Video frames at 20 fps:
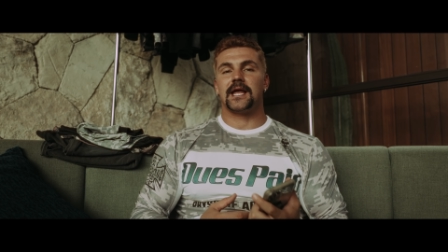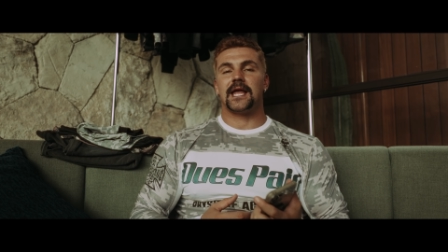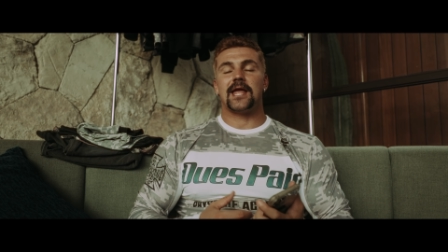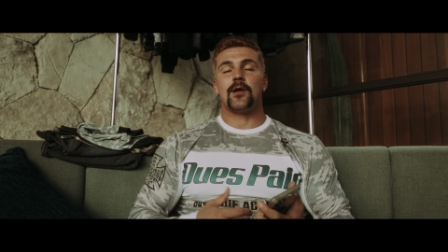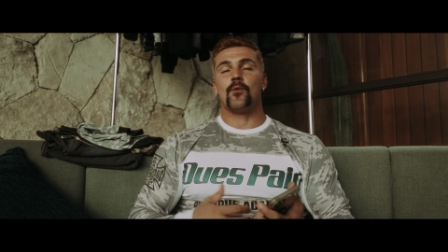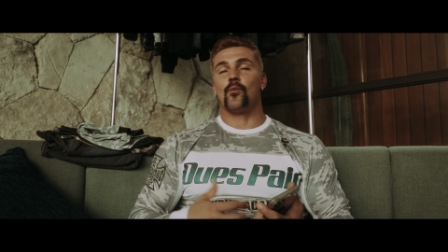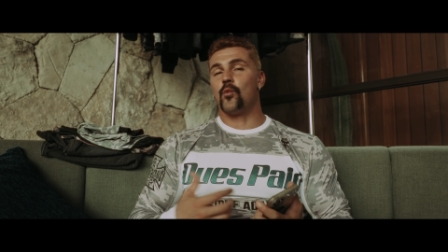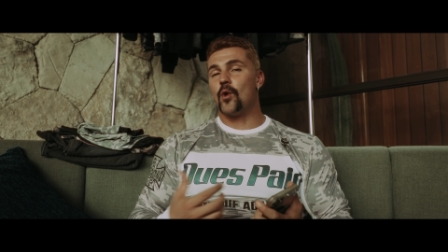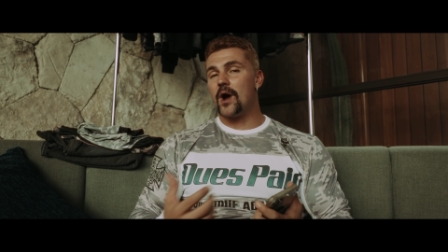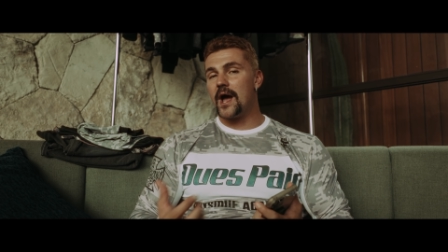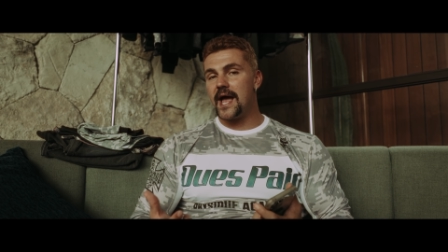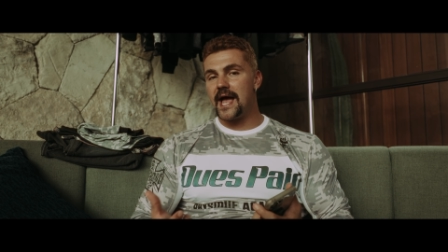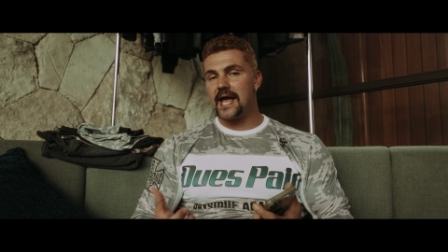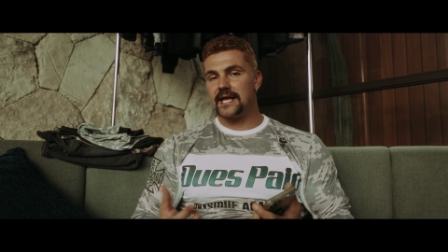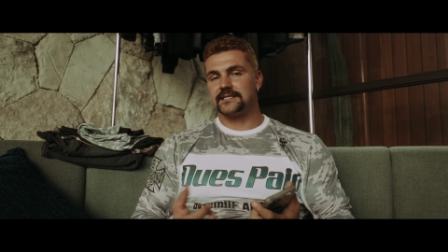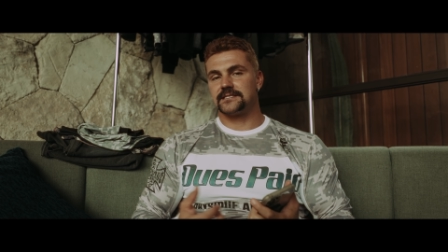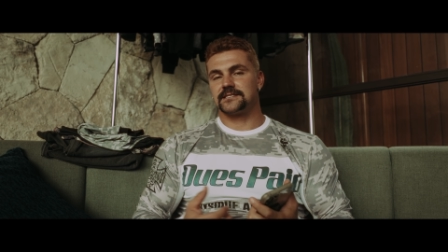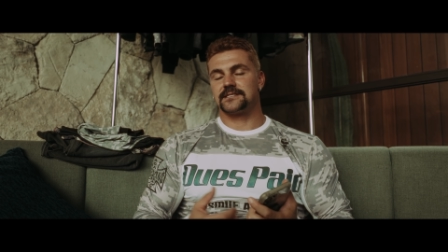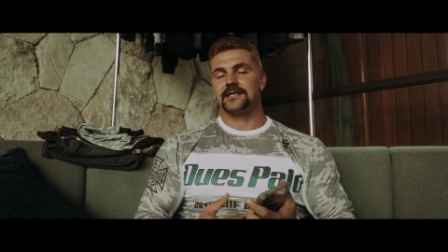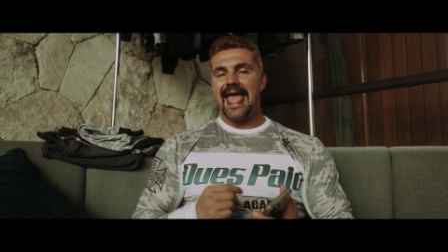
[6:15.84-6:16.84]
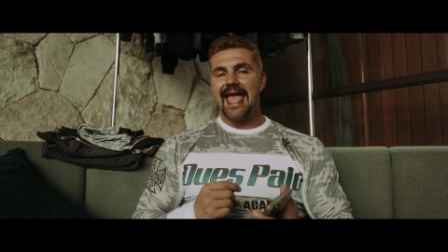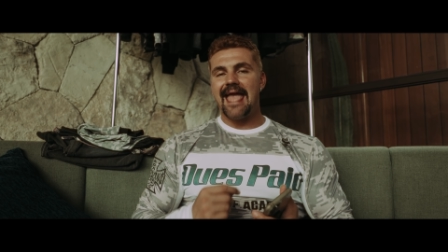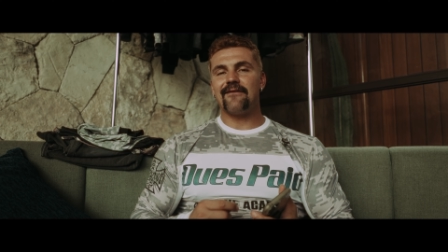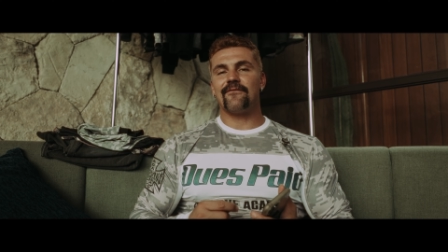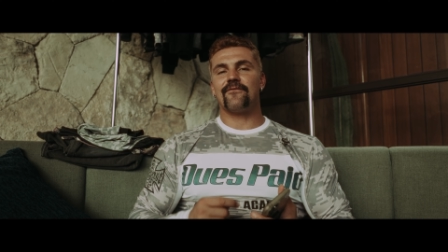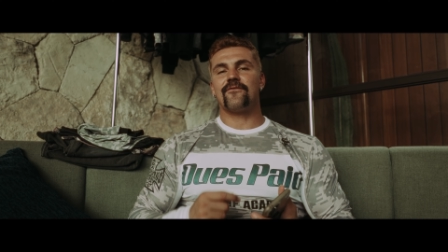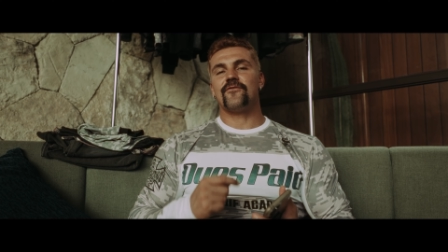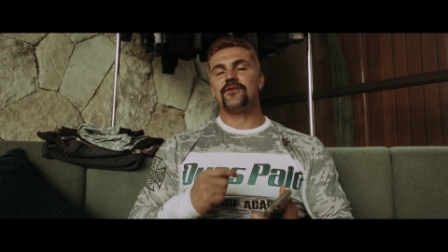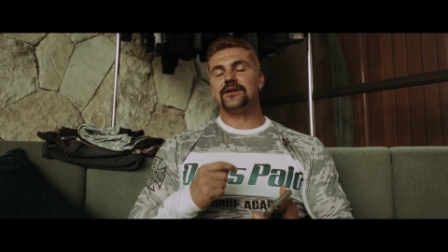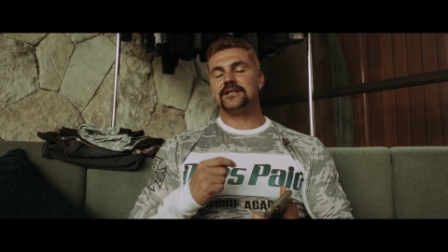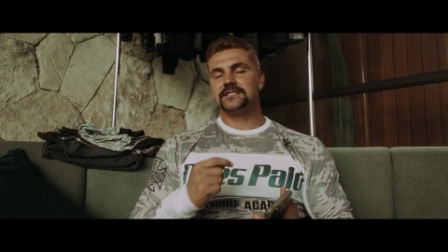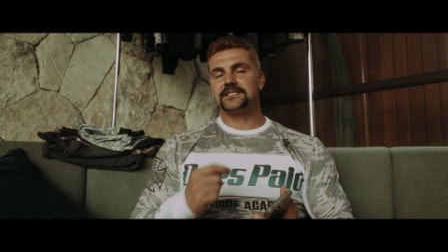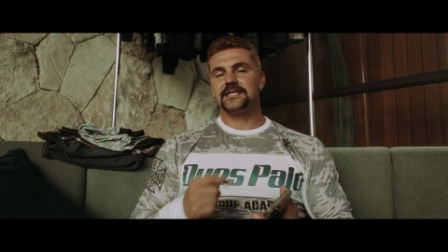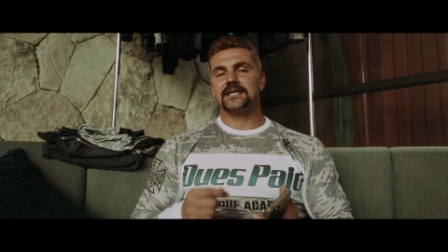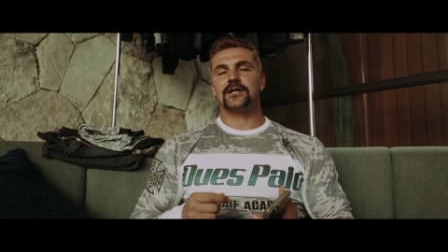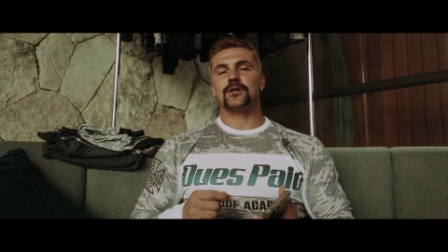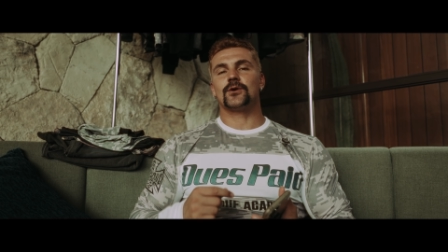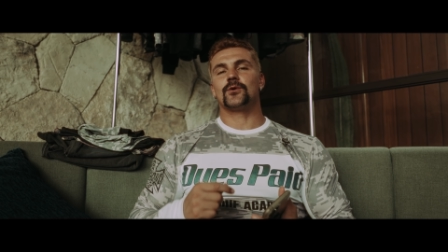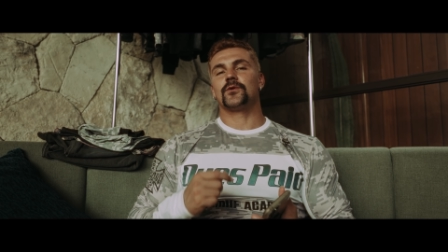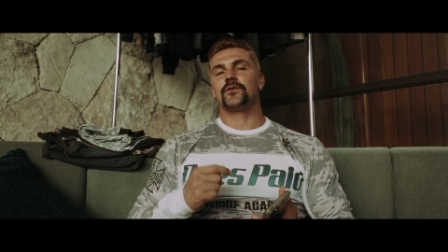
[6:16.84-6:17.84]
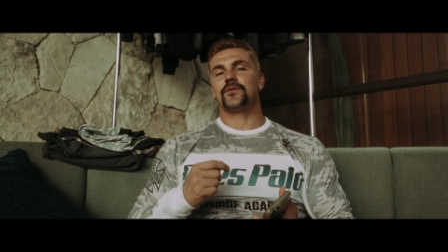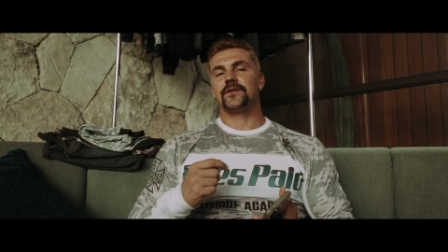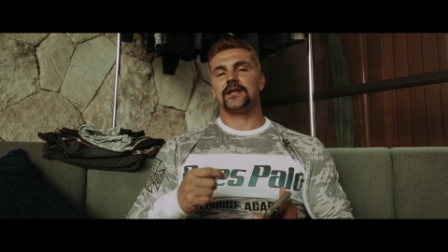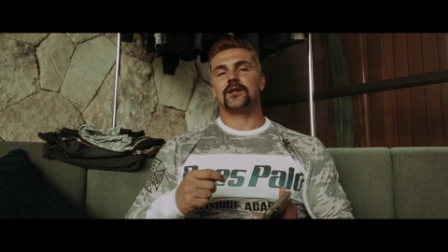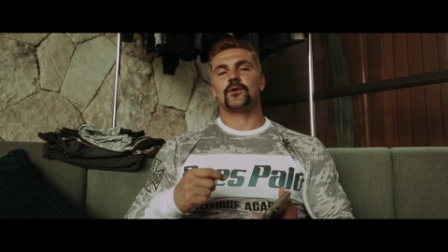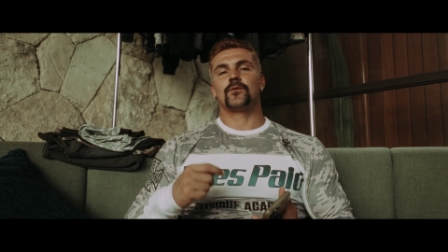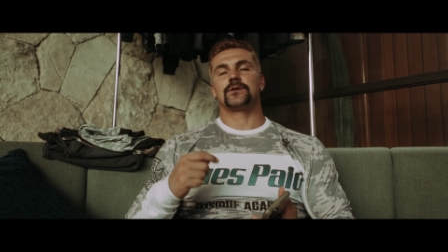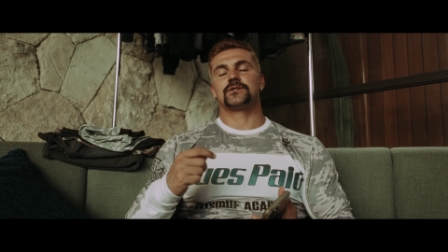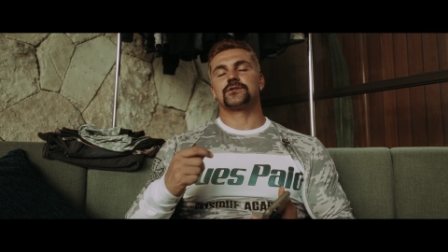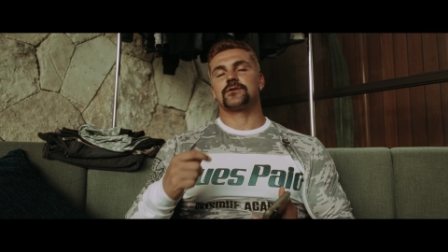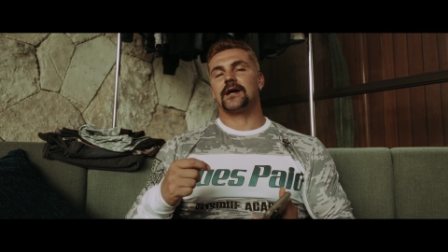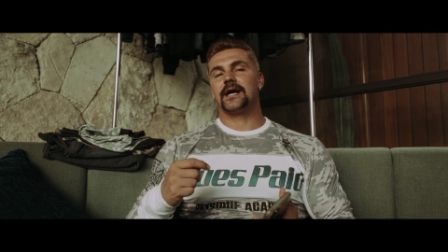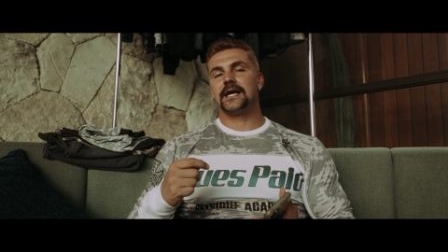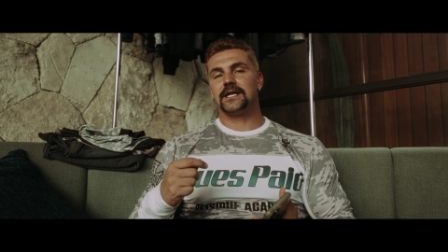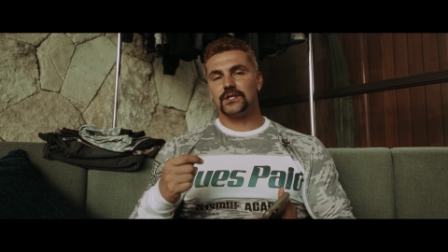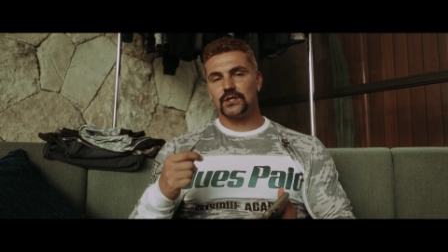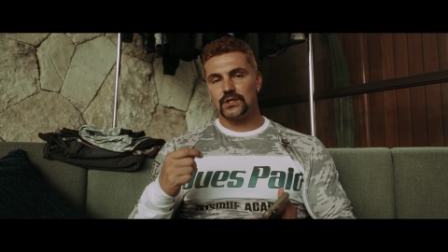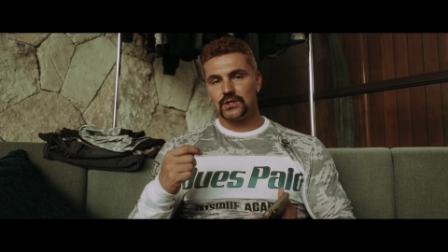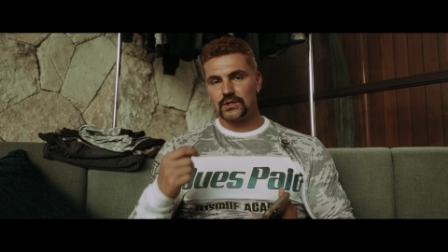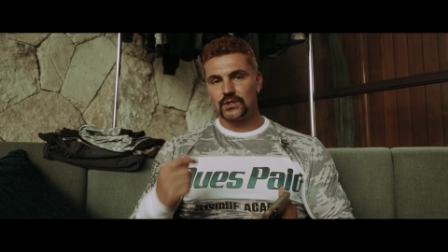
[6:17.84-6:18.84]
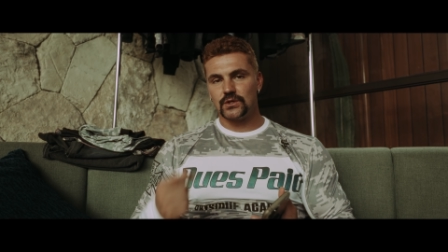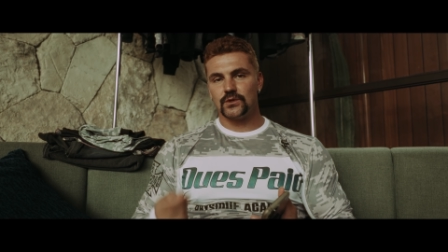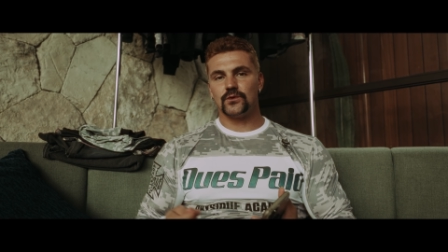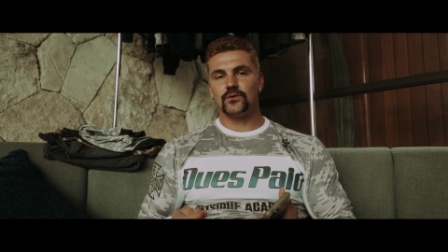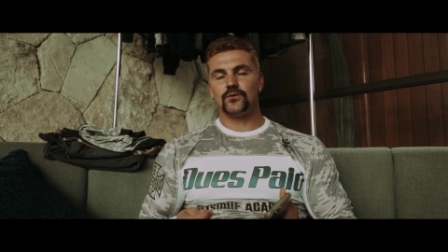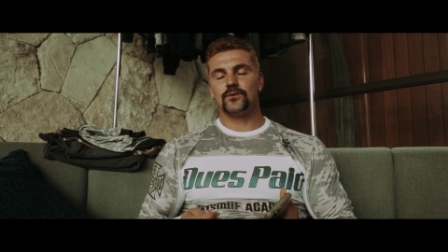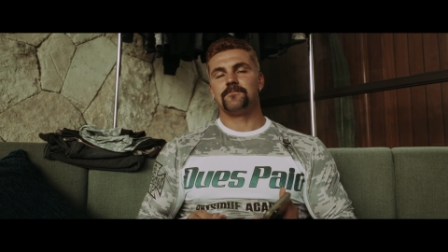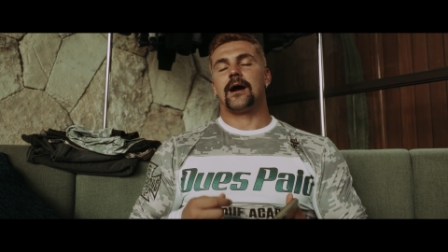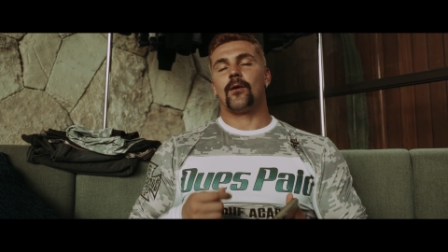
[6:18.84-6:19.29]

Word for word: it wears. Every single thing we're trying to do,